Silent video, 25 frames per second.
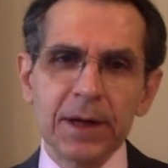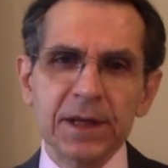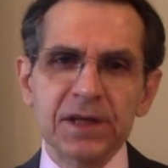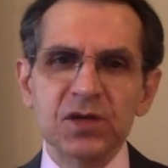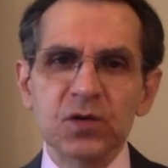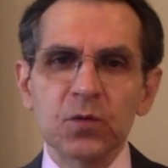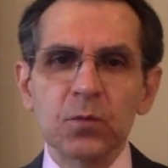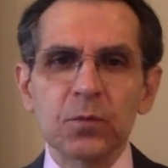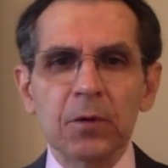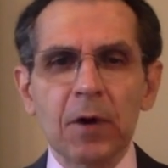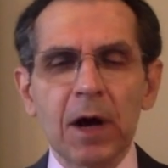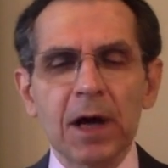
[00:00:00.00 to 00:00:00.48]
It
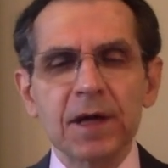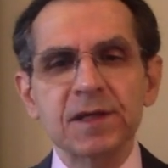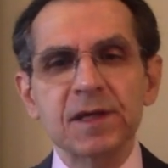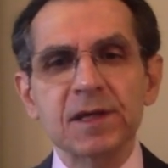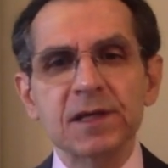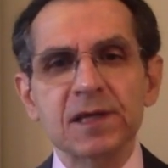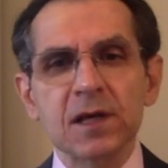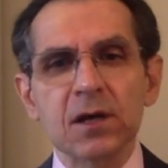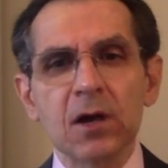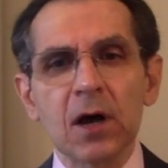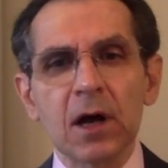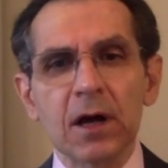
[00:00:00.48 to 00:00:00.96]

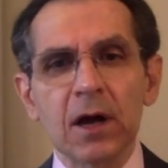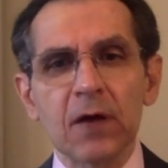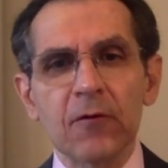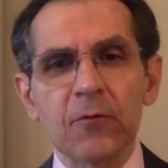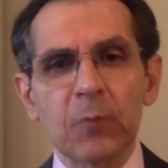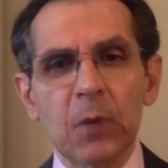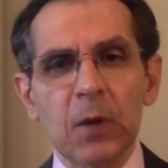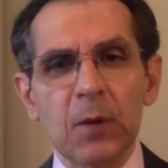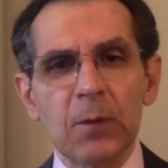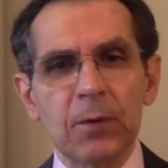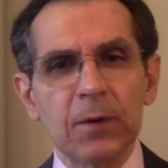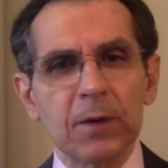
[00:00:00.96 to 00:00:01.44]
surprises a lot
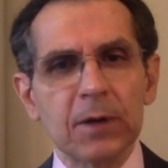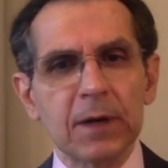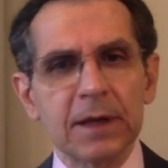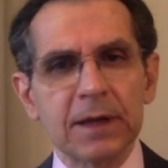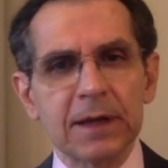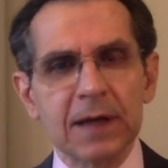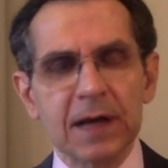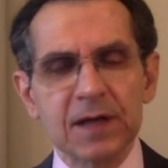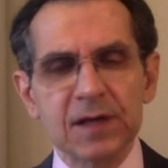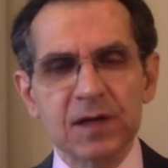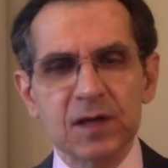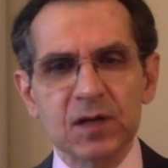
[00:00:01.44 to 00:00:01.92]
of people.
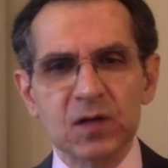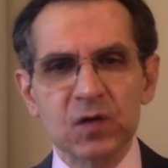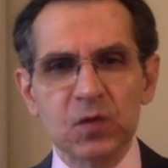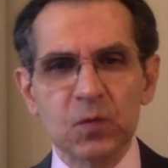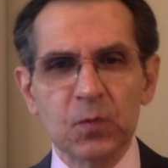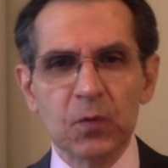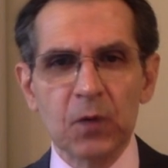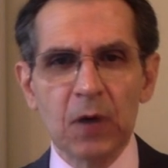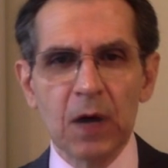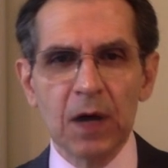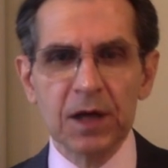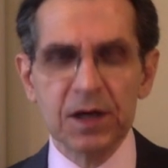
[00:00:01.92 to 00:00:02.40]
It doesn't
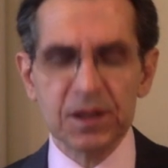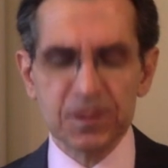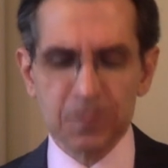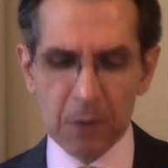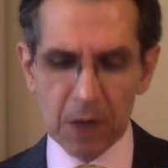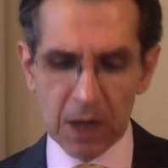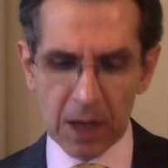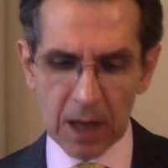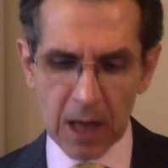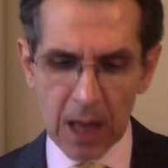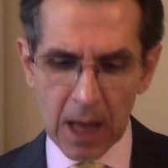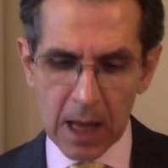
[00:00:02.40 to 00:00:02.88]
surprise
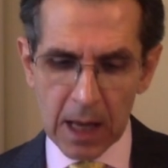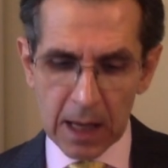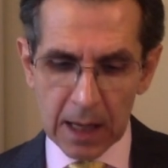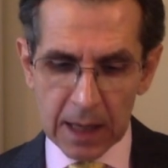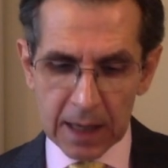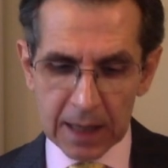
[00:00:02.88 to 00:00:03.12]
me.